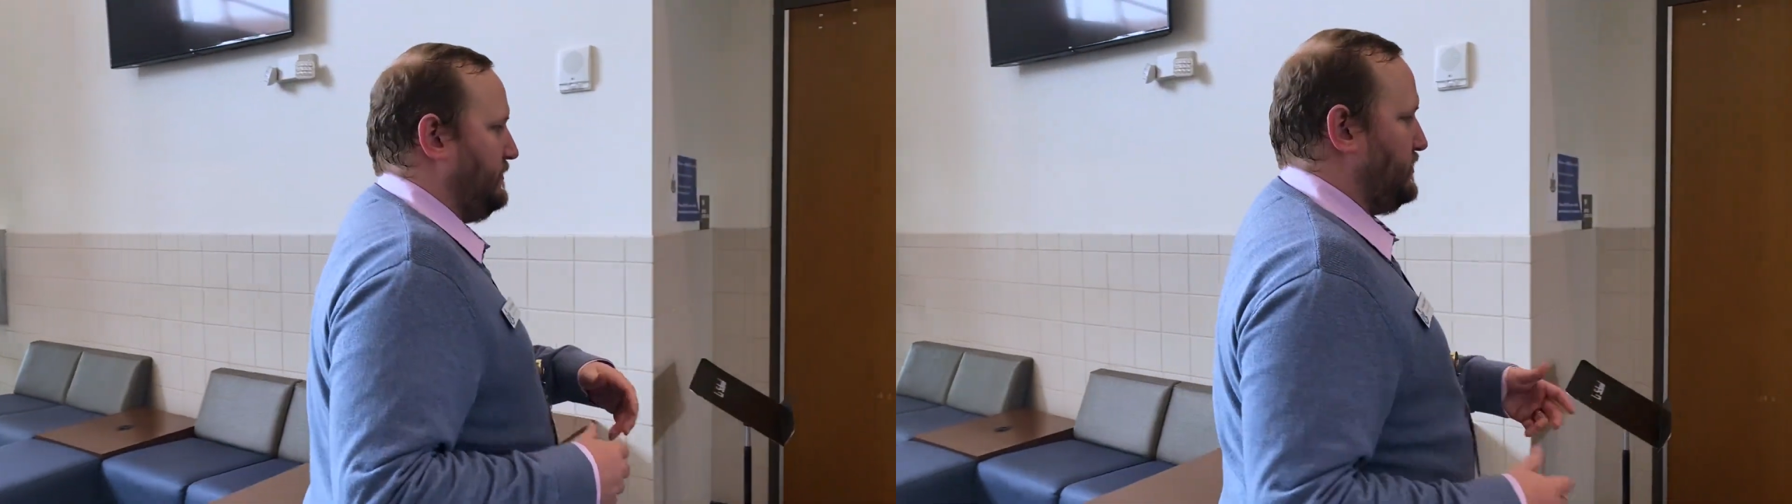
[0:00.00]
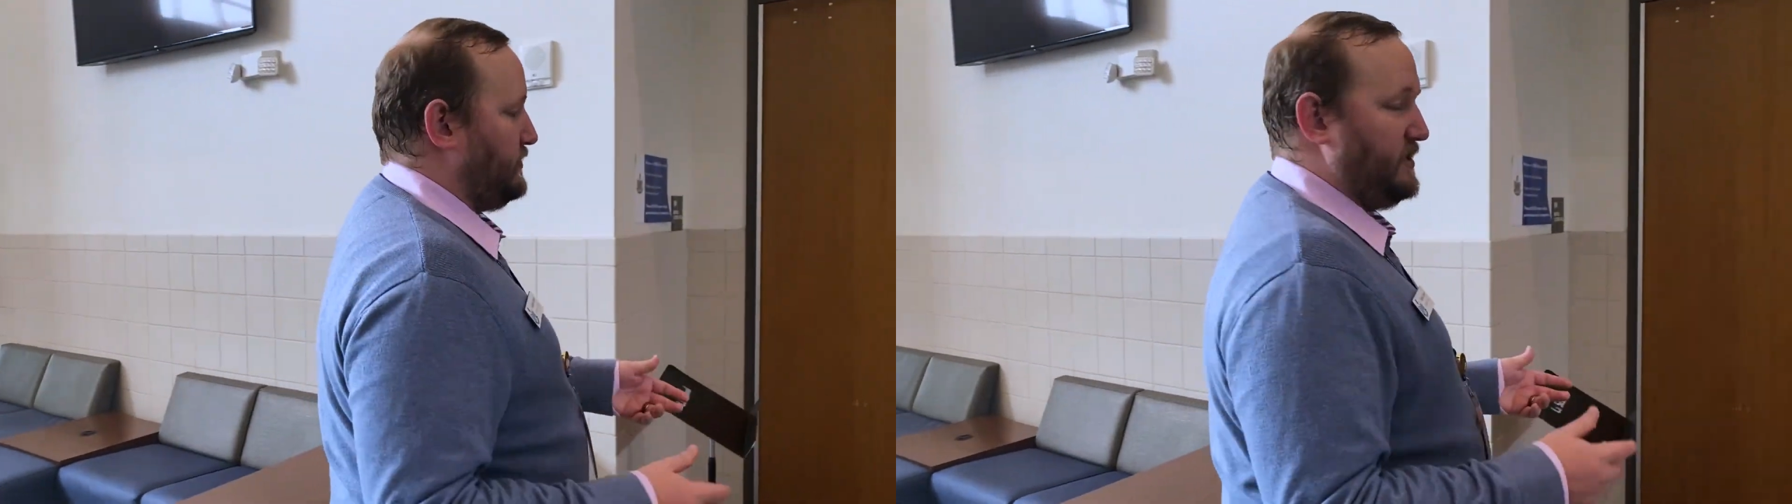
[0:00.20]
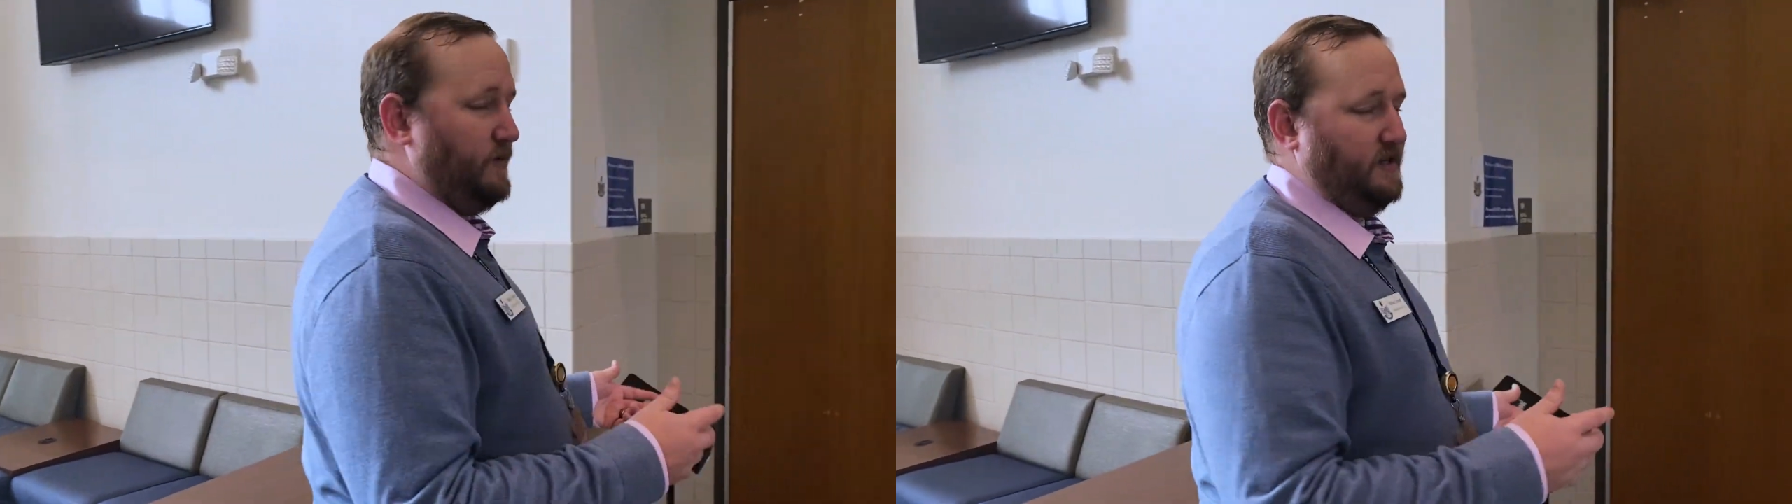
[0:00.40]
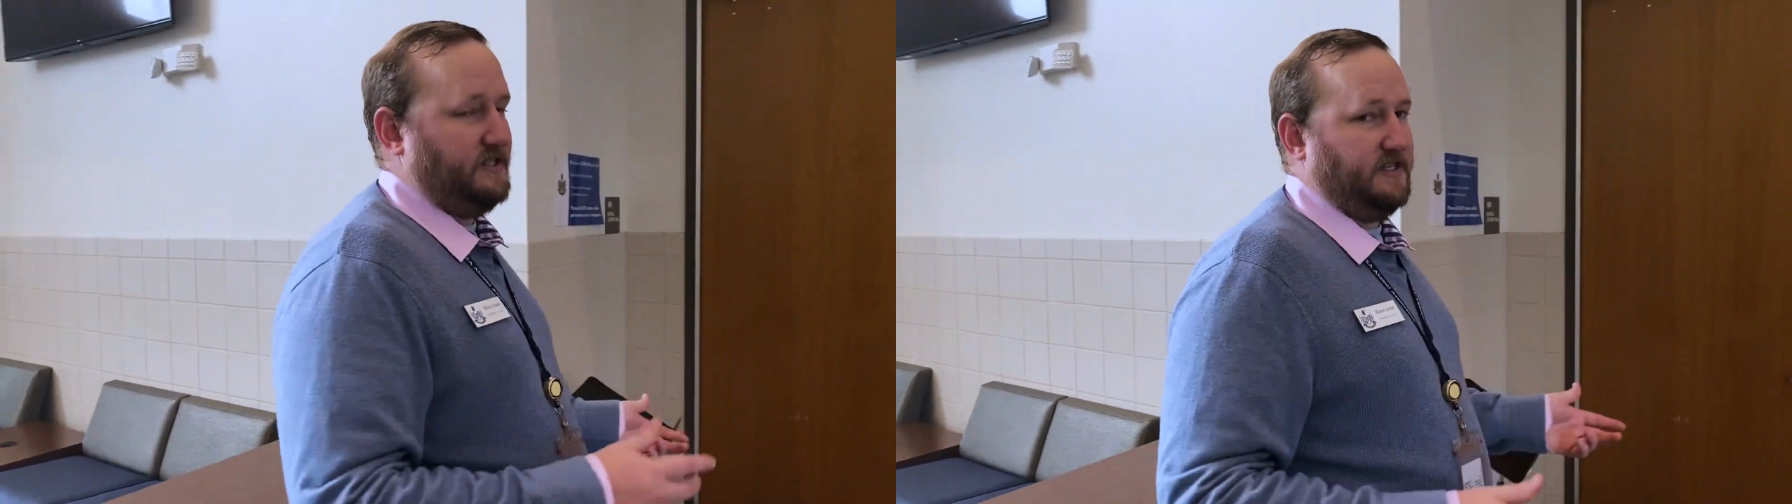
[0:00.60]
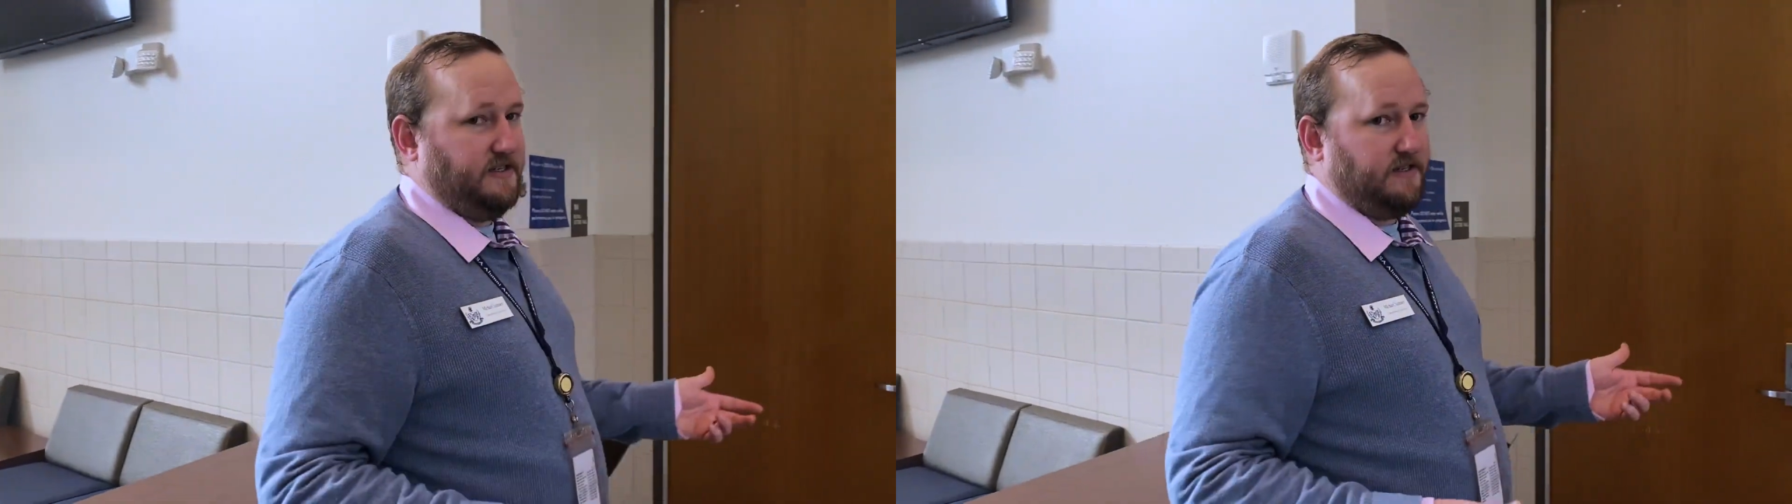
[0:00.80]
be really well
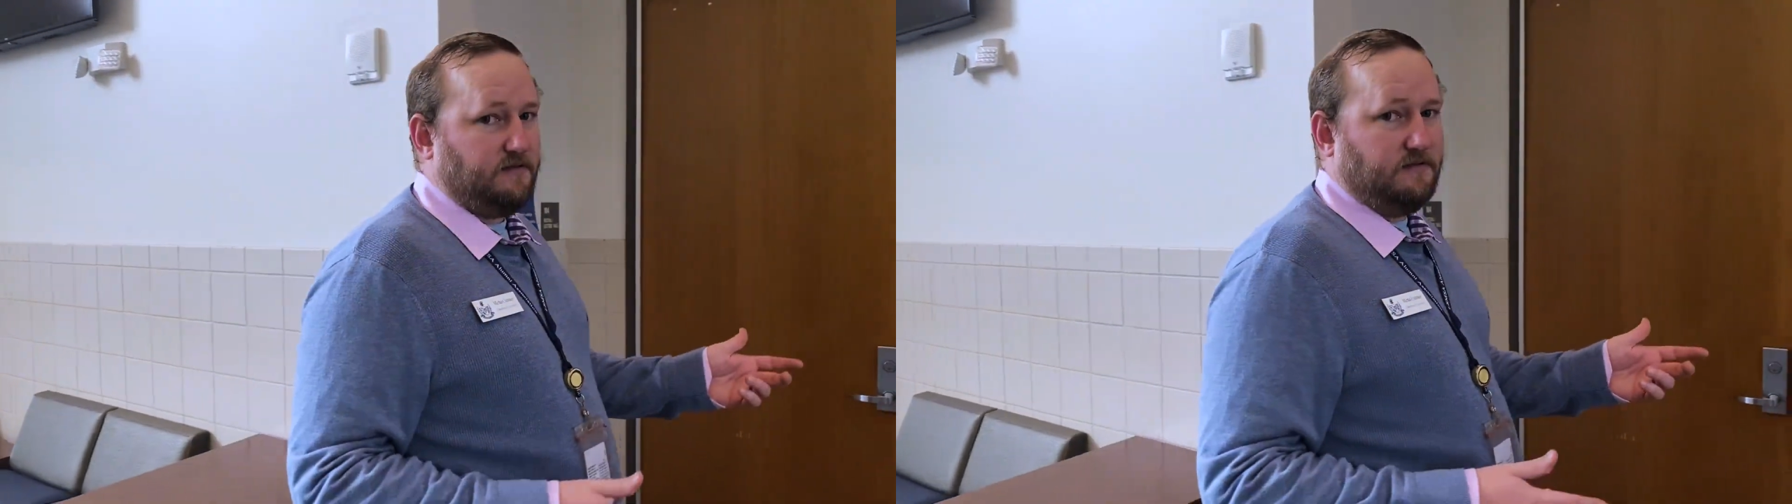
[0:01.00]
attended.